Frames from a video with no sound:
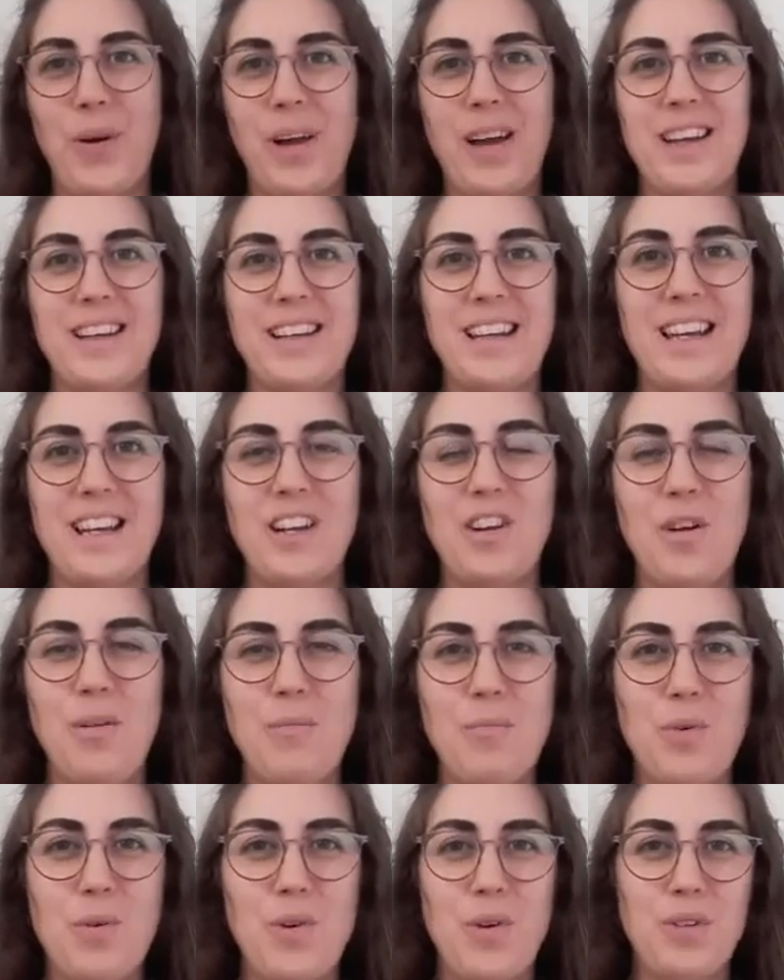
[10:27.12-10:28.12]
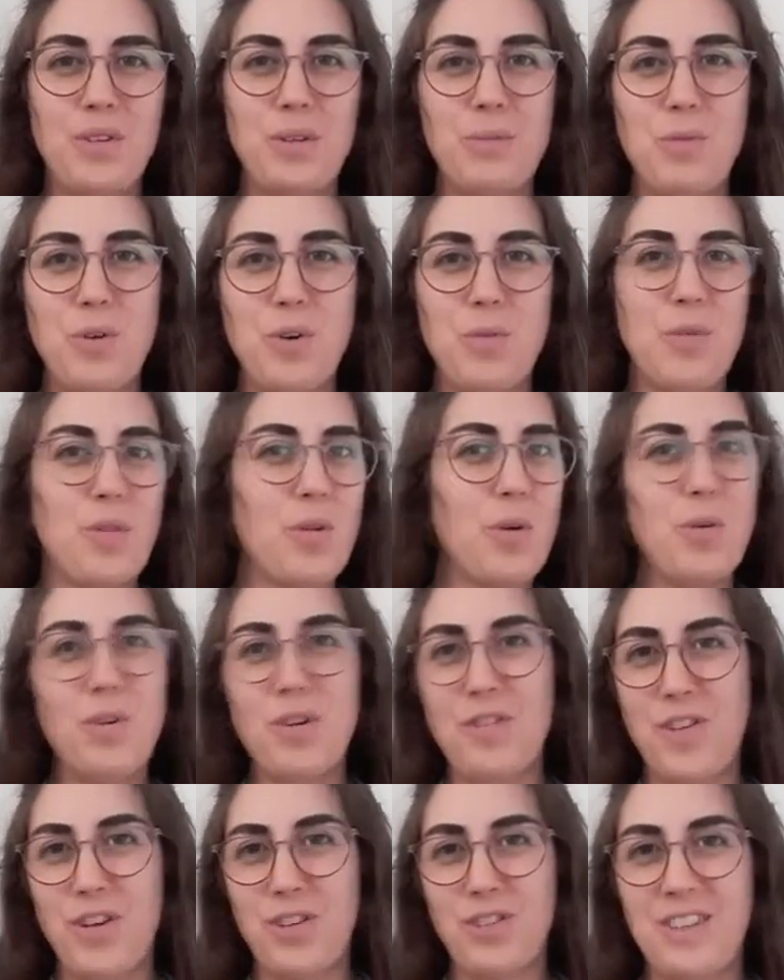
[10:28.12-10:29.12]
get a lot more support with all
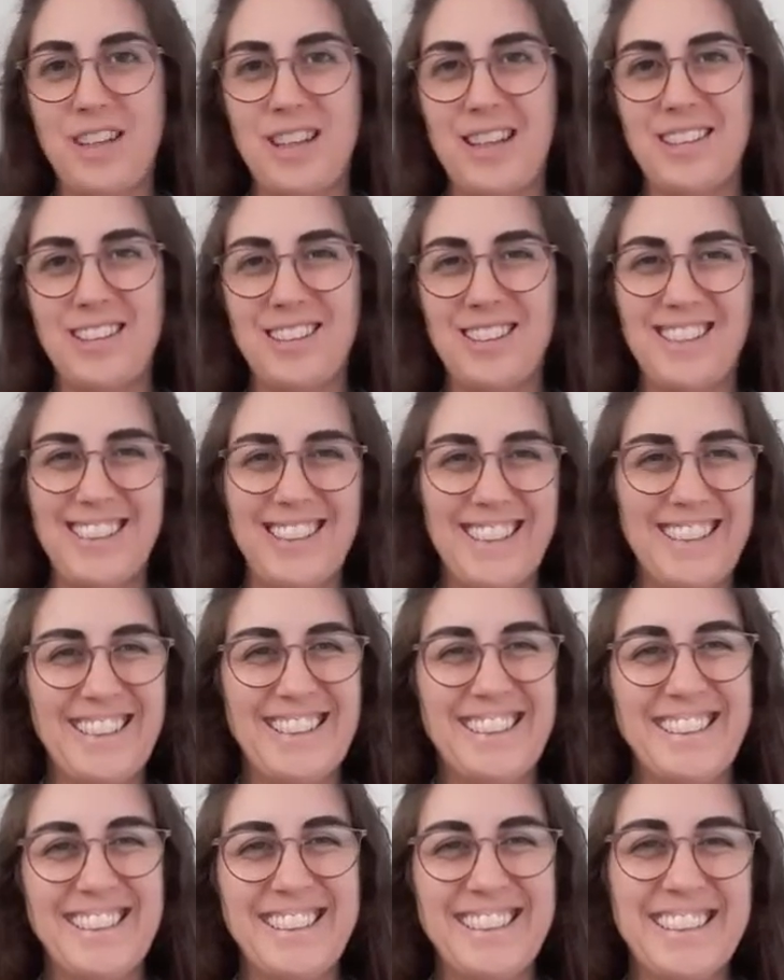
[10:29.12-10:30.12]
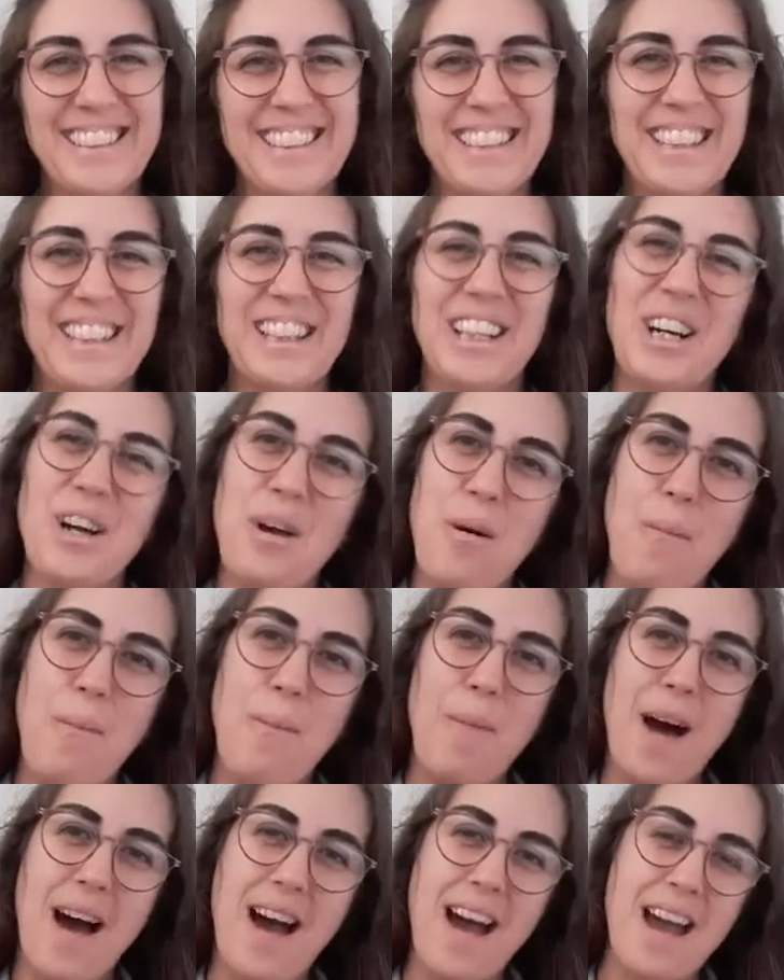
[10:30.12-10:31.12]
of those things
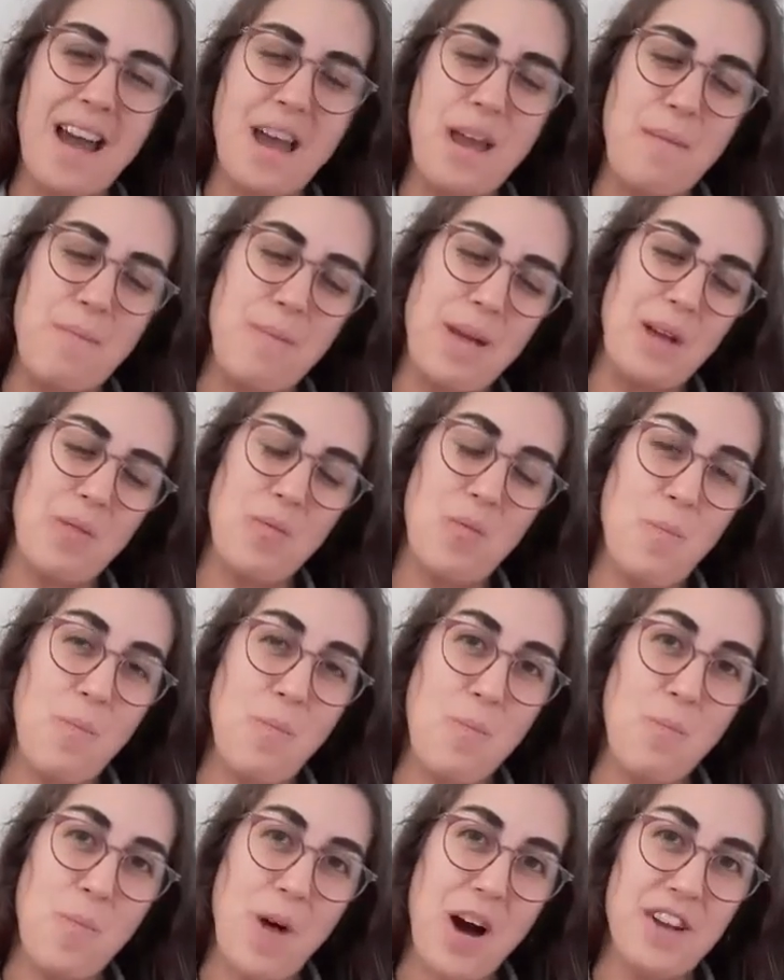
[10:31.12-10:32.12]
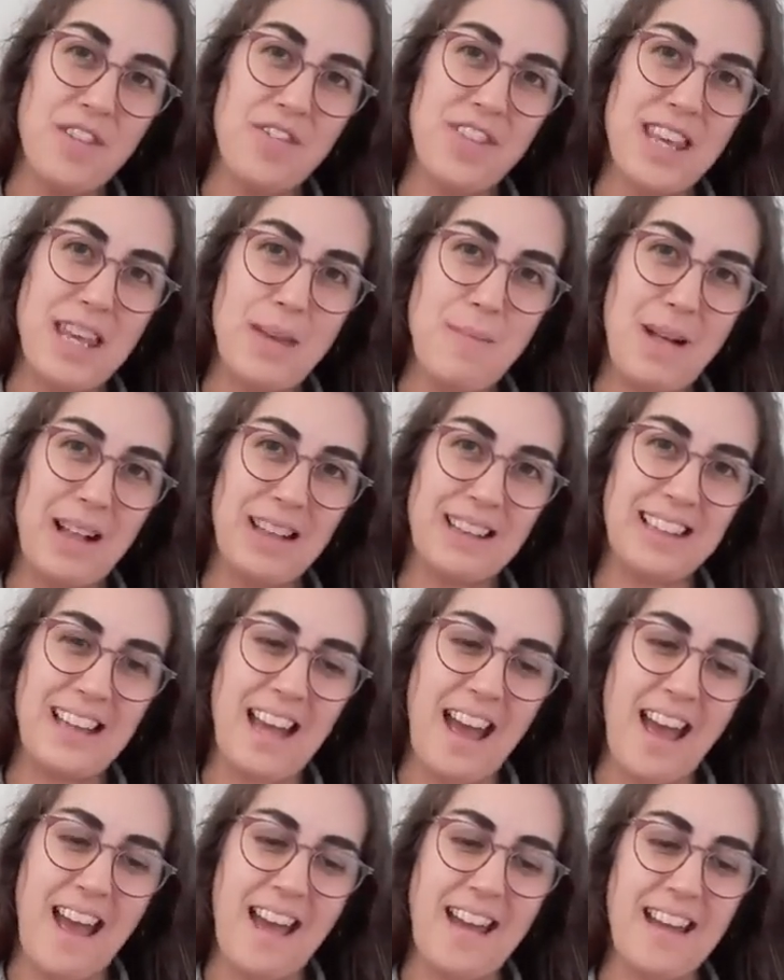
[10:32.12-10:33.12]
by being part of the email
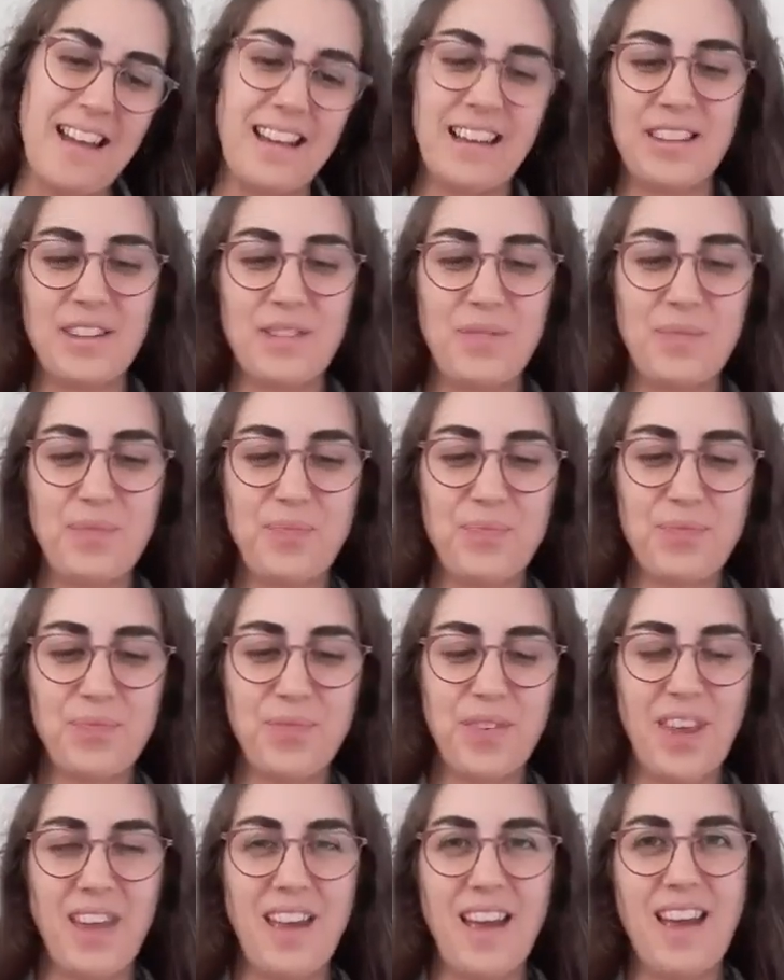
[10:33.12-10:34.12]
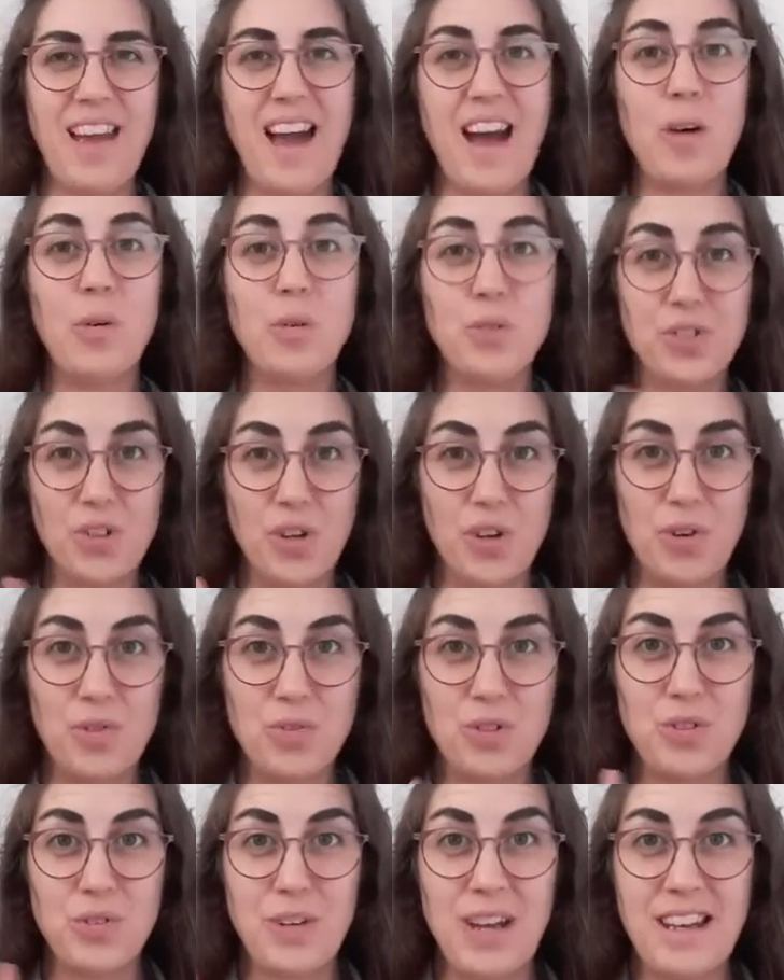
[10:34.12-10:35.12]
gang. Also,
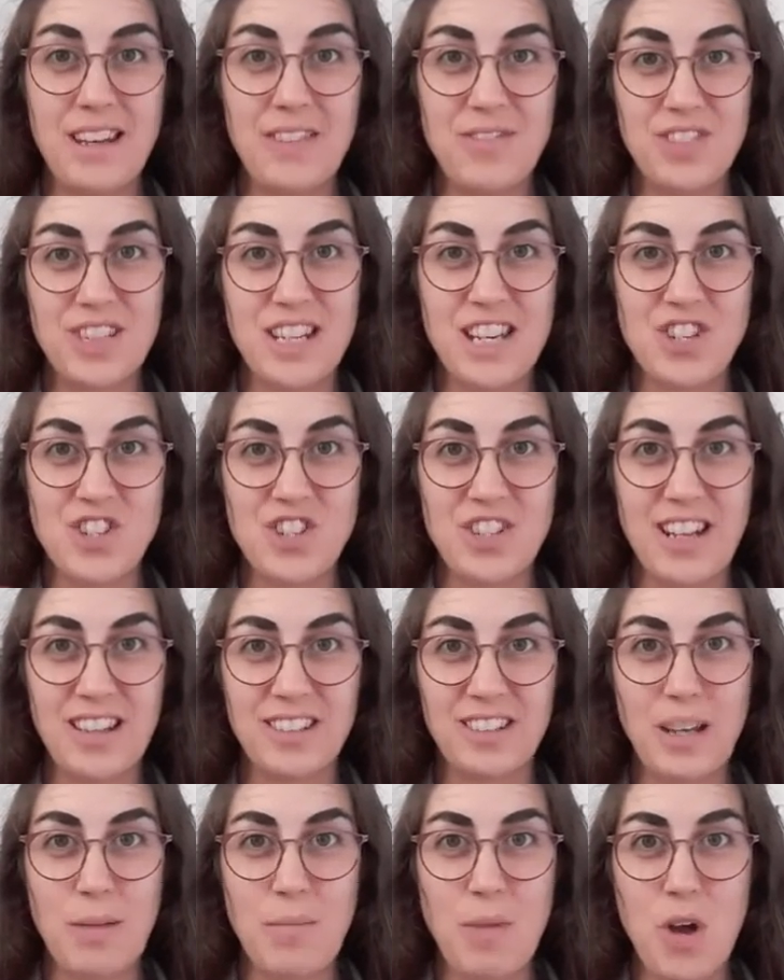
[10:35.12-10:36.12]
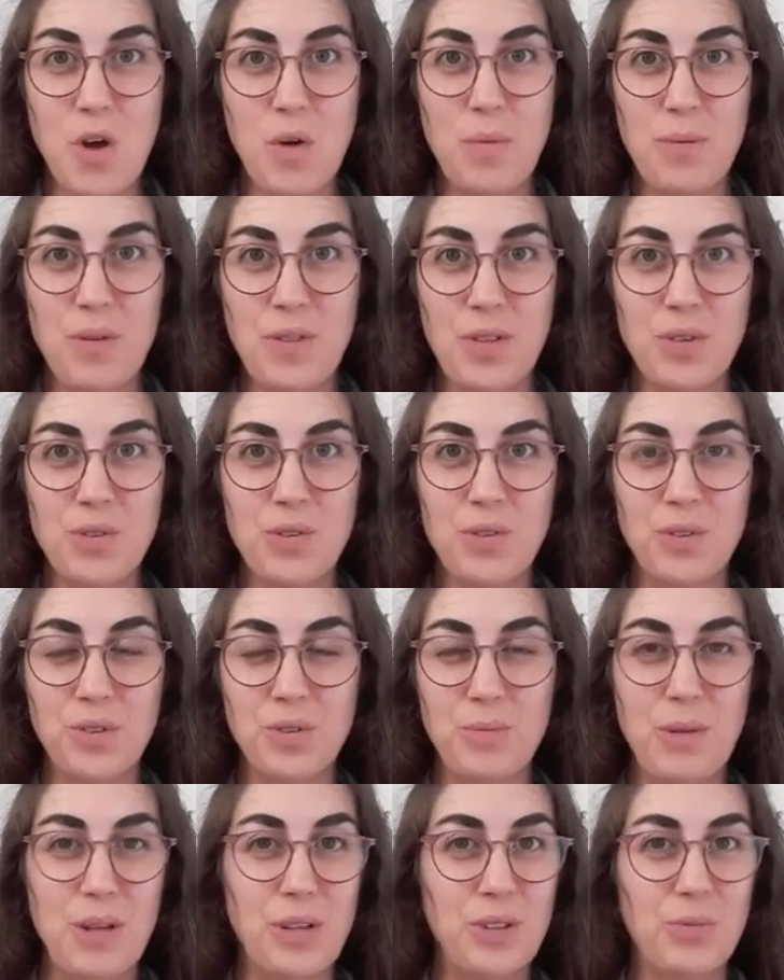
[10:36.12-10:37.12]
you'll get an invitation next time I open the course
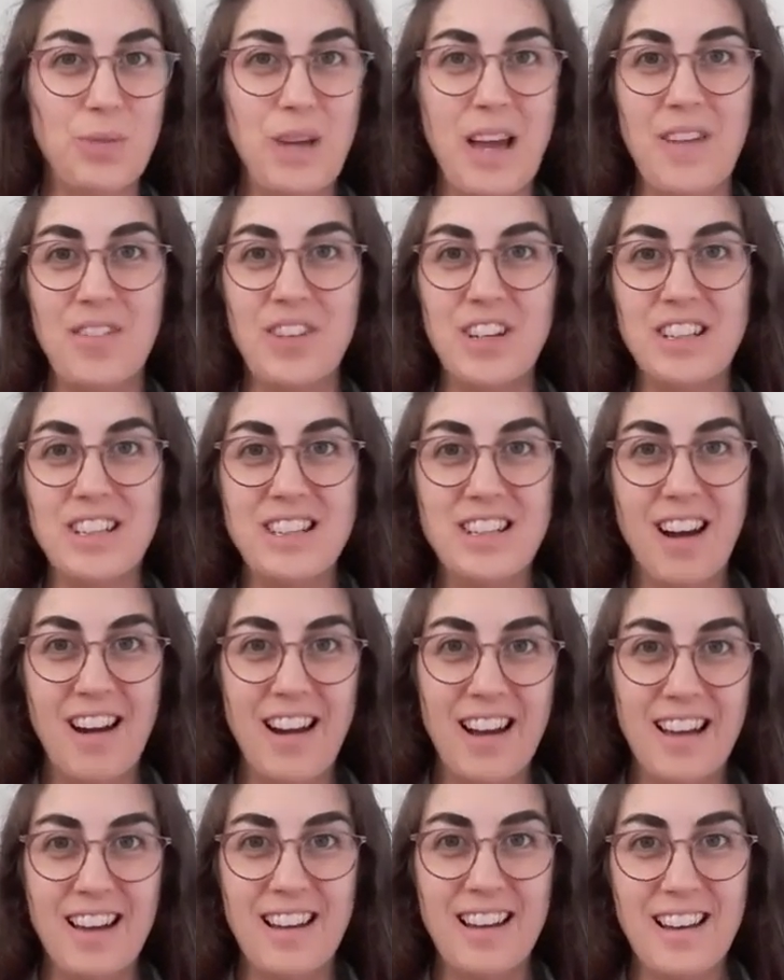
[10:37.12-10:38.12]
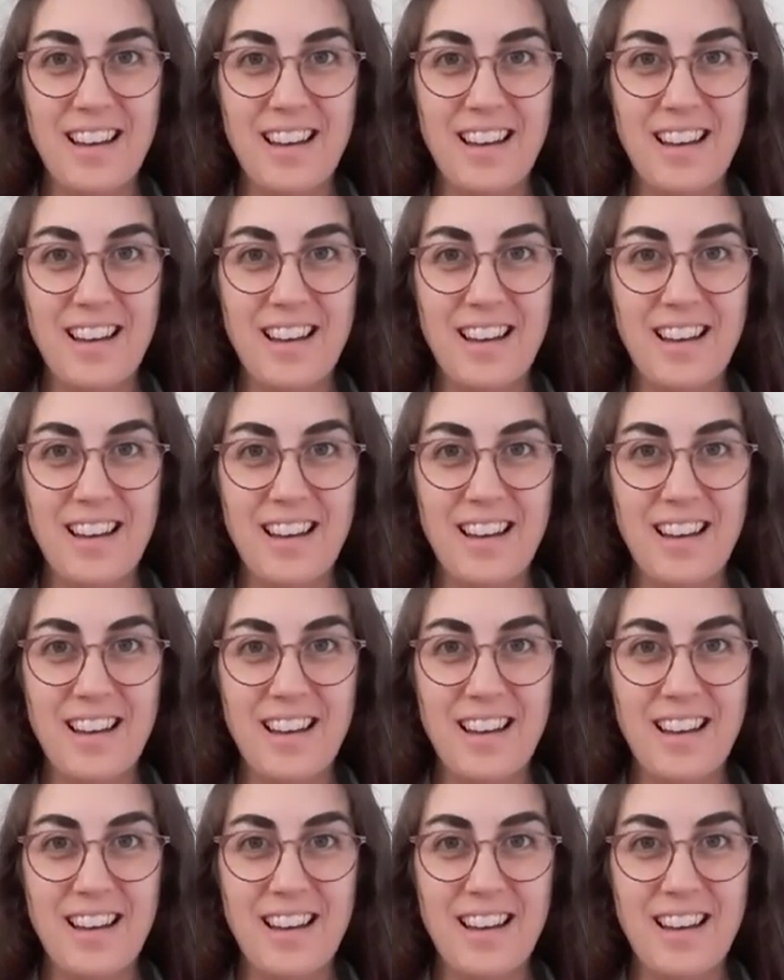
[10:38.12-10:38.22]
because we have an entire